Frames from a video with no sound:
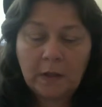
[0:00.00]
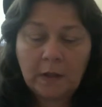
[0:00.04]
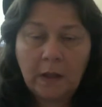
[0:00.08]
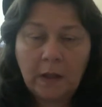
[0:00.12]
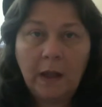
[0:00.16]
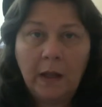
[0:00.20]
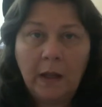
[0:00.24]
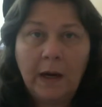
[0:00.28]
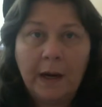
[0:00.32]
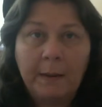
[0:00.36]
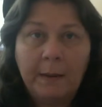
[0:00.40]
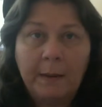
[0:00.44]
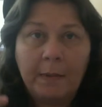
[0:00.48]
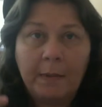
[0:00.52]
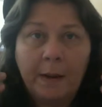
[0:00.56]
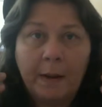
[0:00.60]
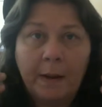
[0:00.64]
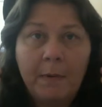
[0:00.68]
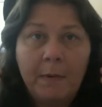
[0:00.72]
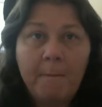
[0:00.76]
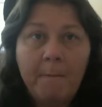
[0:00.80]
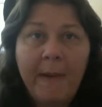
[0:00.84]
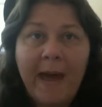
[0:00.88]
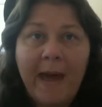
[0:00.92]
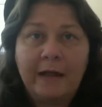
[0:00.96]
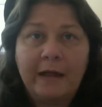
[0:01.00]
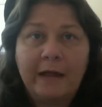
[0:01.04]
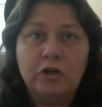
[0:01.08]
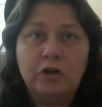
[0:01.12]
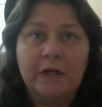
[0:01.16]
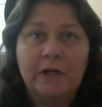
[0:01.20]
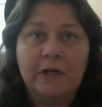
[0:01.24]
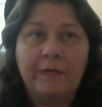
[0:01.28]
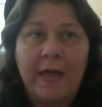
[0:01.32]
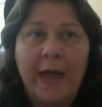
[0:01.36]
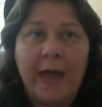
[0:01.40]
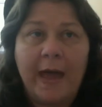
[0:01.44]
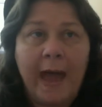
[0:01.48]
And I'm
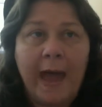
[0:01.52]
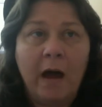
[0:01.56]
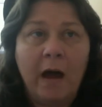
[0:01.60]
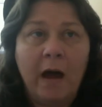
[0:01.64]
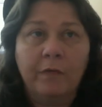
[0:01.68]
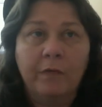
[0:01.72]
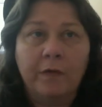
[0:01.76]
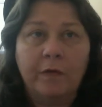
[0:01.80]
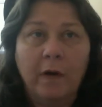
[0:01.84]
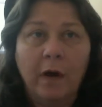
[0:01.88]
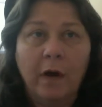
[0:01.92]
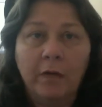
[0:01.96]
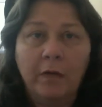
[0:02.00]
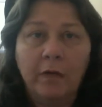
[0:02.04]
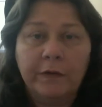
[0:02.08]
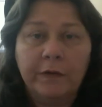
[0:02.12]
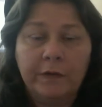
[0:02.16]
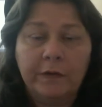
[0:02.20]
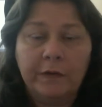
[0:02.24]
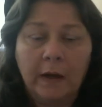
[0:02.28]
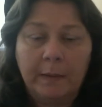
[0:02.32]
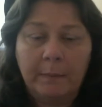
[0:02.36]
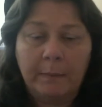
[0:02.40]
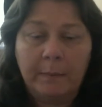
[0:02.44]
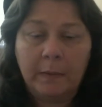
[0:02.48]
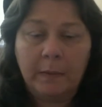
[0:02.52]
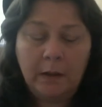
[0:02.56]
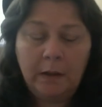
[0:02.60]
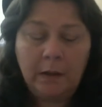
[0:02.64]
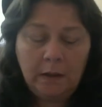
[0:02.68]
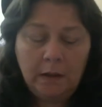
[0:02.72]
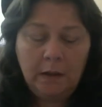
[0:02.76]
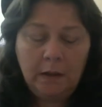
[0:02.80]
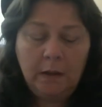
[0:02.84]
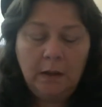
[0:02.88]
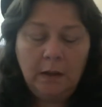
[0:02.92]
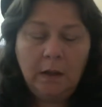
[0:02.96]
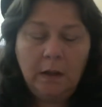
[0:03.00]
imagining that house all the time.
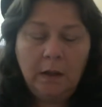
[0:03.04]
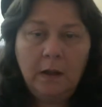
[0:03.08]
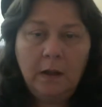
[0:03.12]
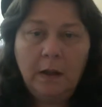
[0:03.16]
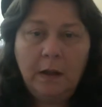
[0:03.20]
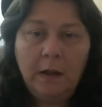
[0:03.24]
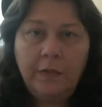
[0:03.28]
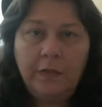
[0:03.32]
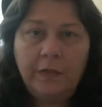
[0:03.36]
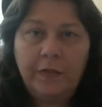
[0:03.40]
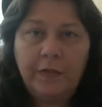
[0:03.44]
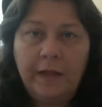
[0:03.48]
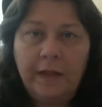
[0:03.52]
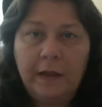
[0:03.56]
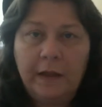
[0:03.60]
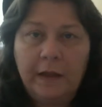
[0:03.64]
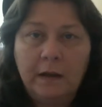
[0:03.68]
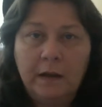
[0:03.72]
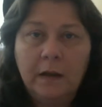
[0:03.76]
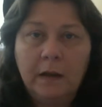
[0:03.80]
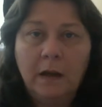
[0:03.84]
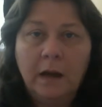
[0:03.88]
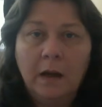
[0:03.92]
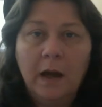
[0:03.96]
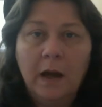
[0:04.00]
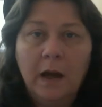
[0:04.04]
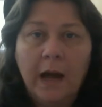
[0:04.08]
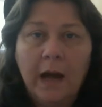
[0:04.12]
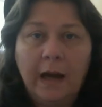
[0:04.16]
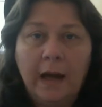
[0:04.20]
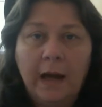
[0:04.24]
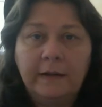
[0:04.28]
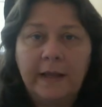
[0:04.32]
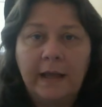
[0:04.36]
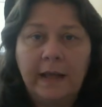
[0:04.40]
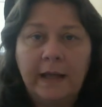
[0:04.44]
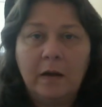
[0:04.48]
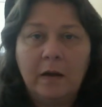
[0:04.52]
Then I
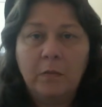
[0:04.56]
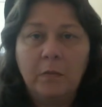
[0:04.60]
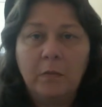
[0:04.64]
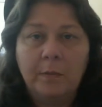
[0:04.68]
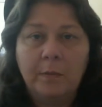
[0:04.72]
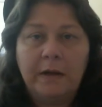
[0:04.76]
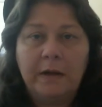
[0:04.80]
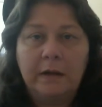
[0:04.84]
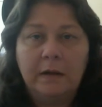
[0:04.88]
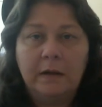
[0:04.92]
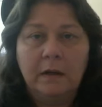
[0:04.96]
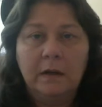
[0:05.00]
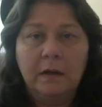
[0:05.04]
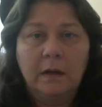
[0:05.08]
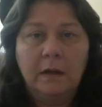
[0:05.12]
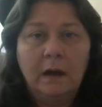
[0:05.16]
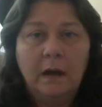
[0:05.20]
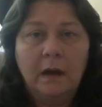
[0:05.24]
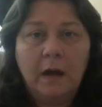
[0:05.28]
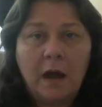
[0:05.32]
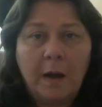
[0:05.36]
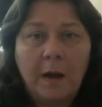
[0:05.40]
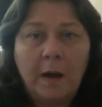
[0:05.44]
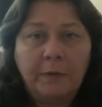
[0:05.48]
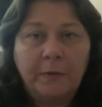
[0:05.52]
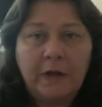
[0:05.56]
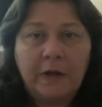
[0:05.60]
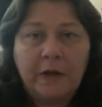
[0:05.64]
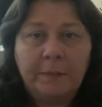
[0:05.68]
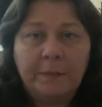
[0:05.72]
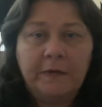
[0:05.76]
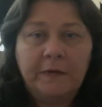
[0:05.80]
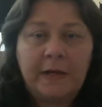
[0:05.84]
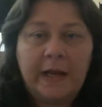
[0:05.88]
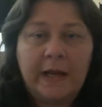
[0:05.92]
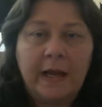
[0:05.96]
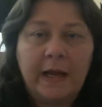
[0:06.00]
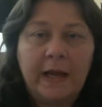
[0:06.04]
take a moment, a couple
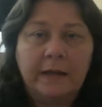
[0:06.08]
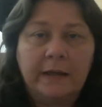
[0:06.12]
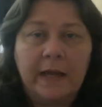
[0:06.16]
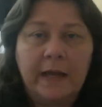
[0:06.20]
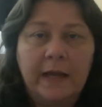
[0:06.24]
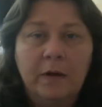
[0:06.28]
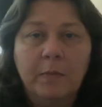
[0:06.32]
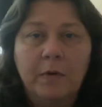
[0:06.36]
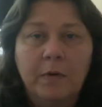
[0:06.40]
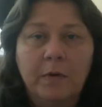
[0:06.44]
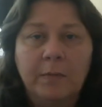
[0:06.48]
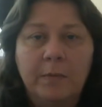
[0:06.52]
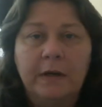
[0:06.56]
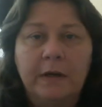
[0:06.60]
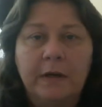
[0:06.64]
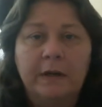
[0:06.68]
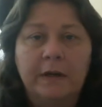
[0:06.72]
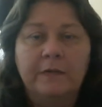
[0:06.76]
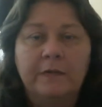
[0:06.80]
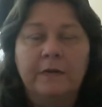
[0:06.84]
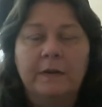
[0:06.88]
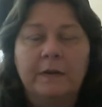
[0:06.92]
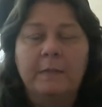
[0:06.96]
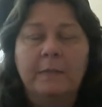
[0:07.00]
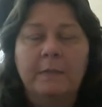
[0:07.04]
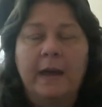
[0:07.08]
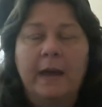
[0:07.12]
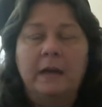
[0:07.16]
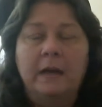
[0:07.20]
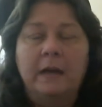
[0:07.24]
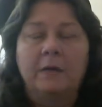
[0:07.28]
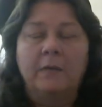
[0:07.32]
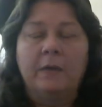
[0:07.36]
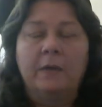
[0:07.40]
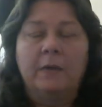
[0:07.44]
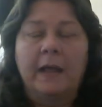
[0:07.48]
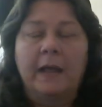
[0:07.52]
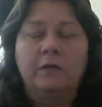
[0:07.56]
times a day, I take a moment and I sit back and
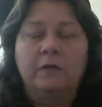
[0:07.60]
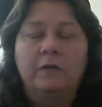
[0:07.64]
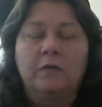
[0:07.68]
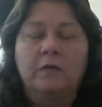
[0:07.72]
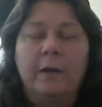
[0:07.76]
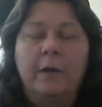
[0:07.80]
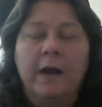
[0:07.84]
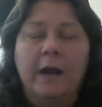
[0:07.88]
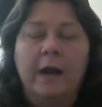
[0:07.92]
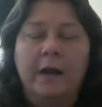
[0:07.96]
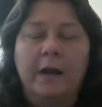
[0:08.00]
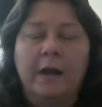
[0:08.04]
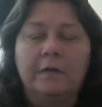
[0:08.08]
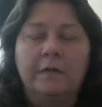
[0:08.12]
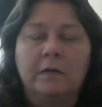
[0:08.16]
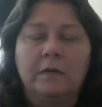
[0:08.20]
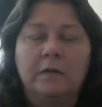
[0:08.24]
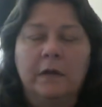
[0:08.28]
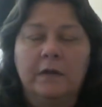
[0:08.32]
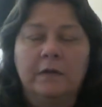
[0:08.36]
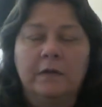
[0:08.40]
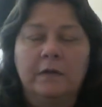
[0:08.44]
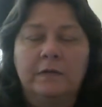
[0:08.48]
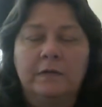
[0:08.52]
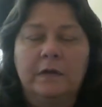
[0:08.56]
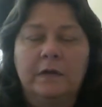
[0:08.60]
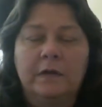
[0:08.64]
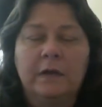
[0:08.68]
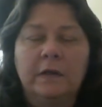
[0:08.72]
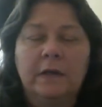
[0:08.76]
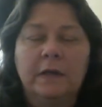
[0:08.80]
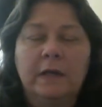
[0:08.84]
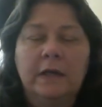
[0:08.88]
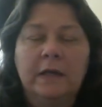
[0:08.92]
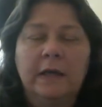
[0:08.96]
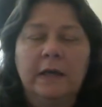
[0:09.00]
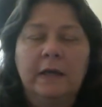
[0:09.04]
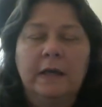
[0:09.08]
I relax with my eyes closed,
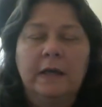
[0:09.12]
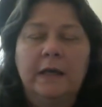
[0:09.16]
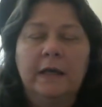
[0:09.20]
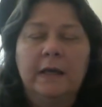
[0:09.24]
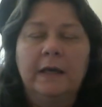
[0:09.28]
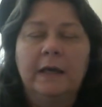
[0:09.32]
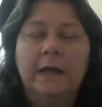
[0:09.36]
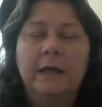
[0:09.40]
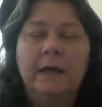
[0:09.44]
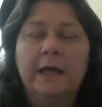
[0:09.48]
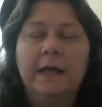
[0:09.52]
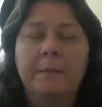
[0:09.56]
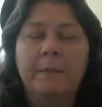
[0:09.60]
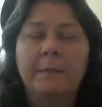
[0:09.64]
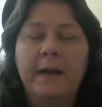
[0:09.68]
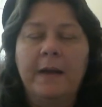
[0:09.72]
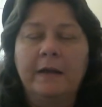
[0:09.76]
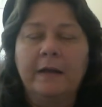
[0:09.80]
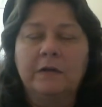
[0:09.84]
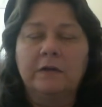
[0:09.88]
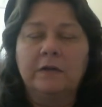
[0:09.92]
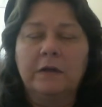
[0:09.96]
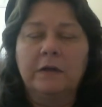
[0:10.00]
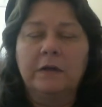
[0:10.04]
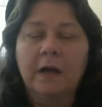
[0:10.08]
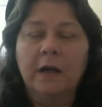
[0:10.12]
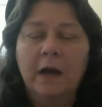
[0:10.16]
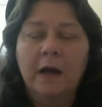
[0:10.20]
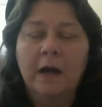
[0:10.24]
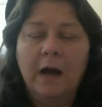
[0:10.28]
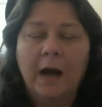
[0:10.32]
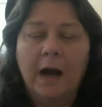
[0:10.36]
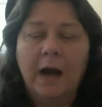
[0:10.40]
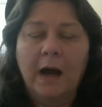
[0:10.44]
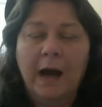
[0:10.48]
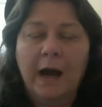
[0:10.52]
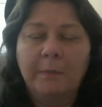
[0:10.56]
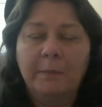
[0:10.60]
and I imagine
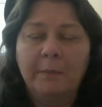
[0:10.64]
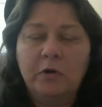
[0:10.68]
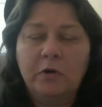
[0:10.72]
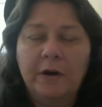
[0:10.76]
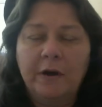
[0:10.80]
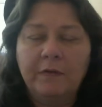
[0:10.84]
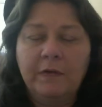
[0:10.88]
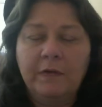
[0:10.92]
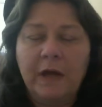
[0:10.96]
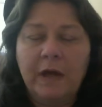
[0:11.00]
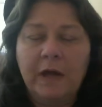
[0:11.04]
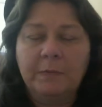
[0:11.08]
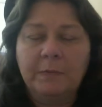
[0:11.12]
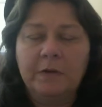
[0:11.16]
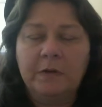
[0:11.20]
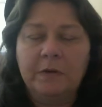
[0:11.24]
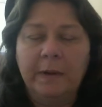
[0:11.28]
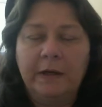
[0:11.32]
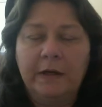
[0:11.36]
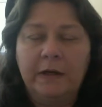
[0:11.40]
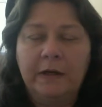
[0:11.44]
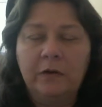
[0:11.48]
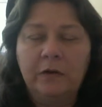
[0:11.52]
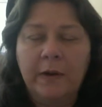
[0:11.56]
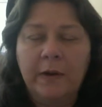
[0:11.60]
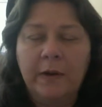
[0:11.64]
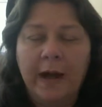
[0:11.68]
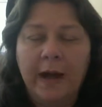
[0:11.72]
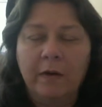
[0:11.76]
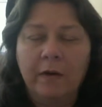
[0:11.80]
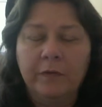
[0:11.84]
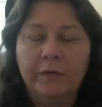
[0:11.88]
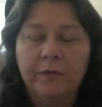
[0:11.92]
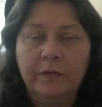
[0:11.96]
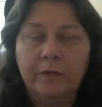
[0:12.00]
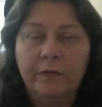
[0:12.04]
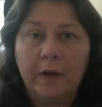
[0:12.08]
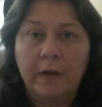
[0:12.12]
I'm driving up to my new
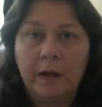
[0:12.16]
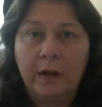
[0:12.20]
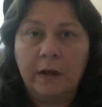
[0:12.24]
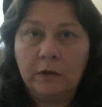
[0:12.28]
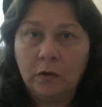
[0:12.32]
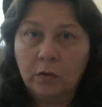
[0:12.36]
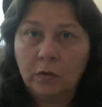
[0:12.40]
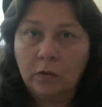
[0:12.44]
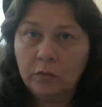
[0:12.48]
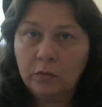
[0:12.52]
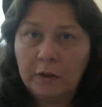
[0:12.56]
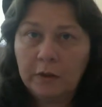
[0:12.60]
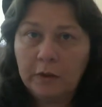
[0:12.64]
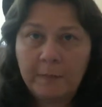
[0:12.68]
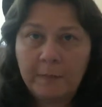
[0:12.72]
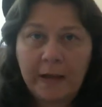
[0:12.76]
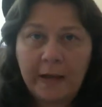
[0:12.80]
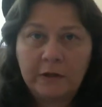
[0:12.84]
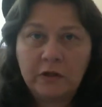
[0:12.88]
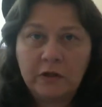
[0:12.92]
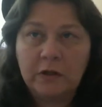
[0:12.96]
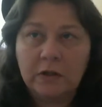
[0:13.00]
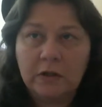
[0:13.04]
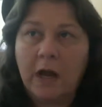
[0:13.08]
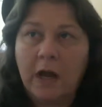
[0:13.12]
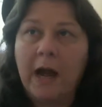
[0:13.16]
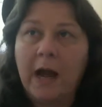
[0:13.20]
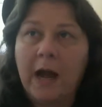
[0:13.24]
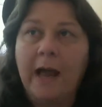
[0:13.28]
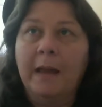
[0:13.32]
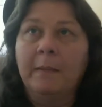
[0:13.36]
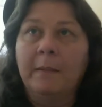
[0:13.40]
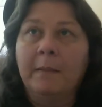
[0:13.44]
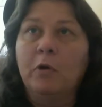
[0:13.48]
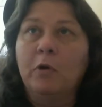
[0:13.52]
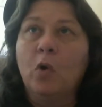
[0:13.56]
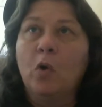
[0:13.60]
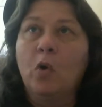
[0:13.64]
house. Don't imagine
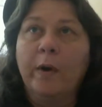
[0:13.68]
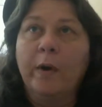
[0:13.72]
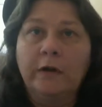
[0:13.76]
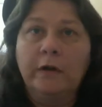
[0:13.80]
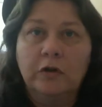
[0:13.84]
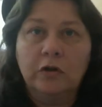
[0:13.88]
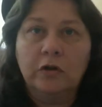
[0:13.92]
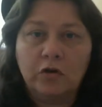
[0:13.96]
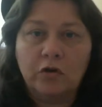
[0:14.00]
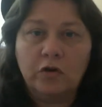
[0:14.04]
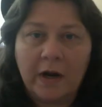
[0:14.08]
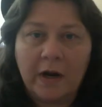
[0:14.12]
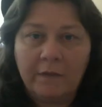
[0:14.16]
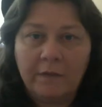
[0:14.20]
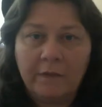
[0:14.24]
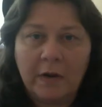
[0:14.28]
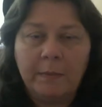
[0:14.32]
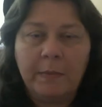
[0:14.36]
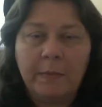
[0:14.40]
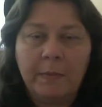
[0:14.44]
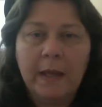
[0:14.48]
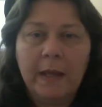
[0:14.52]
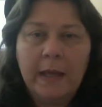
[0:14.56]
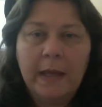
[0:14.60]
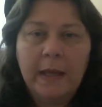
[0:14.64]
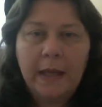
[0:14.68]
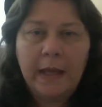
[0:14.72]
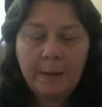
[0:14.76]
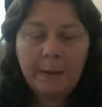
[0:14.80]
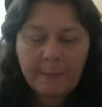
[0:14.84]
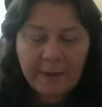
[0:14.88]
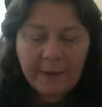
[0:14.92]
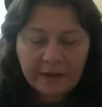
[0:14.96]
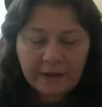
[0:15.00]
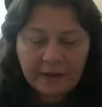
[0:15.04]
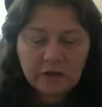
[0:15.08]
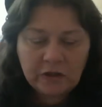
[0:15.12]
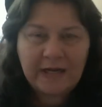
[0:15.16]
I'm going to drive up.
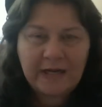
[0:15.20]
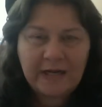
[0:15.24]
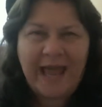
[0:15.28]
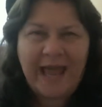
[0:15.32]
Imagine it